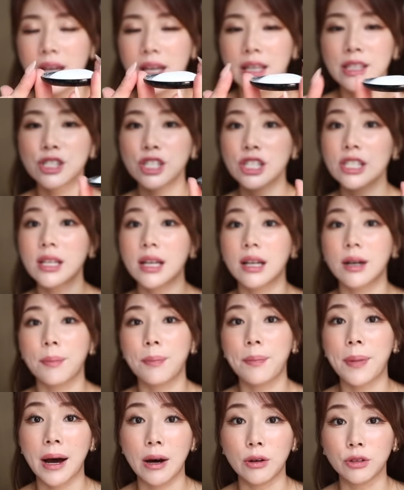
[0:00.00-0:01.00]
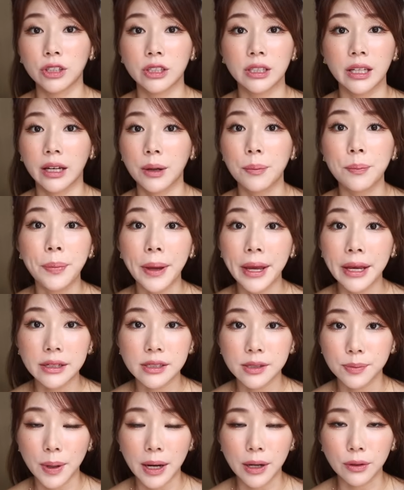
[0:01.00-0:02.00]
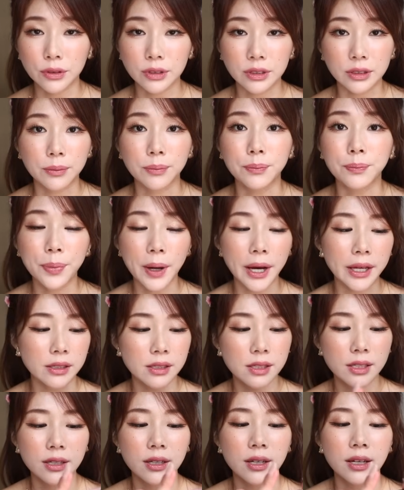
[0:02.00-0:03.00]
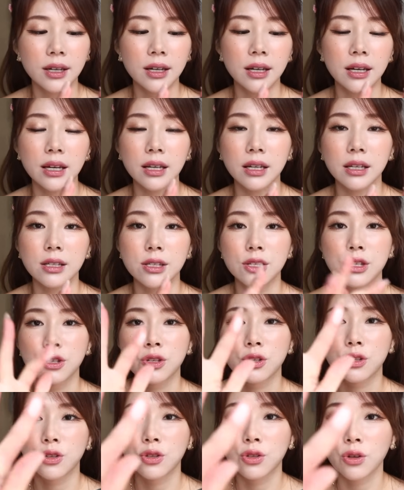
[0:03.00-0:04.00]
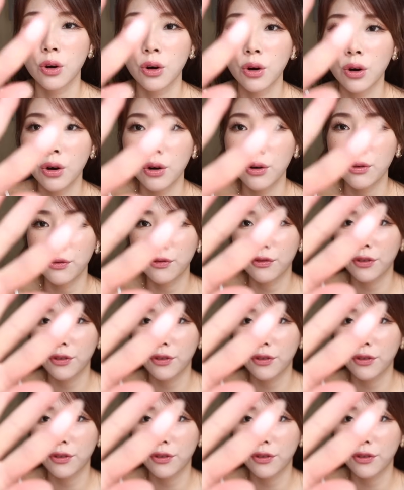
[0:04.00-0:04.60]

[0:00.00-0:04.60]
It's just like a powder, like a baked powder, but it is so